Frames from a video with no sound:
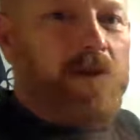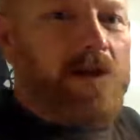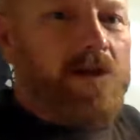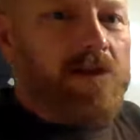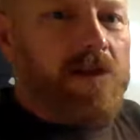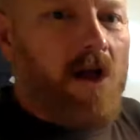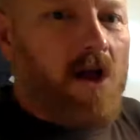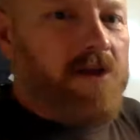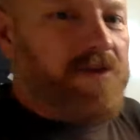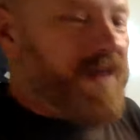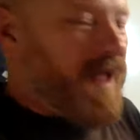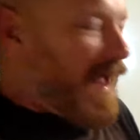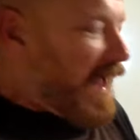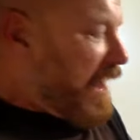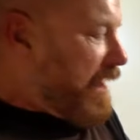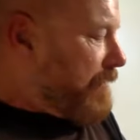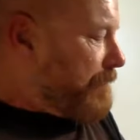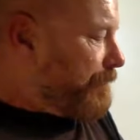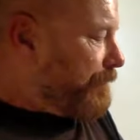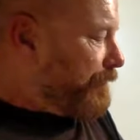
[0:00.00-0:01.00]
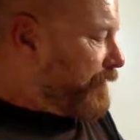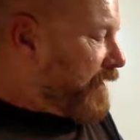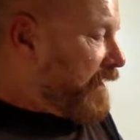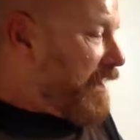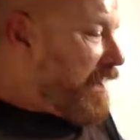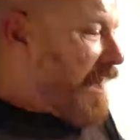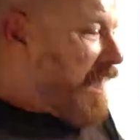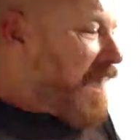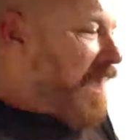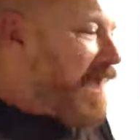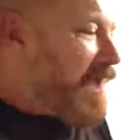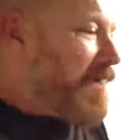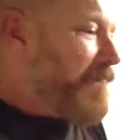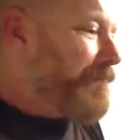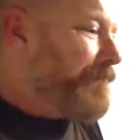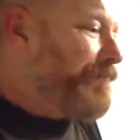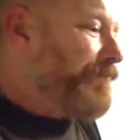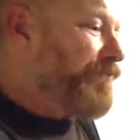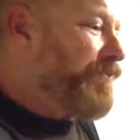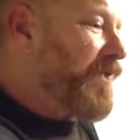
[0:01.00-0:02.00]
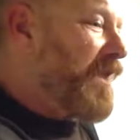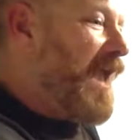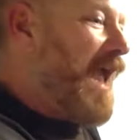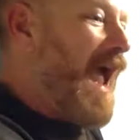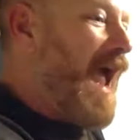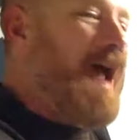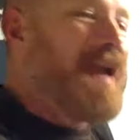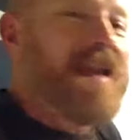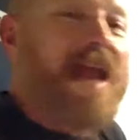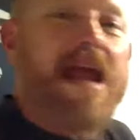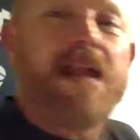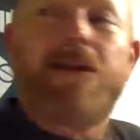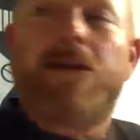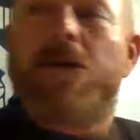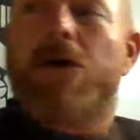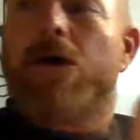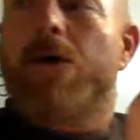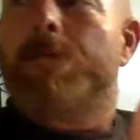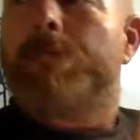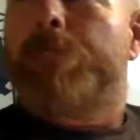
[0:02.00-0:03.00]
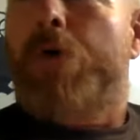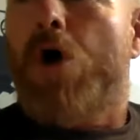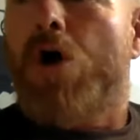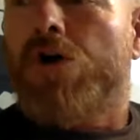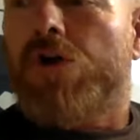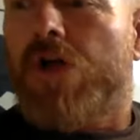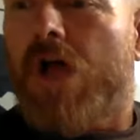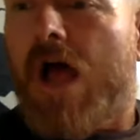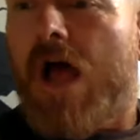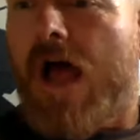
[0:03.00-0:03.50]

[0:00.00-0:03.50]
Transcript: like that, and then put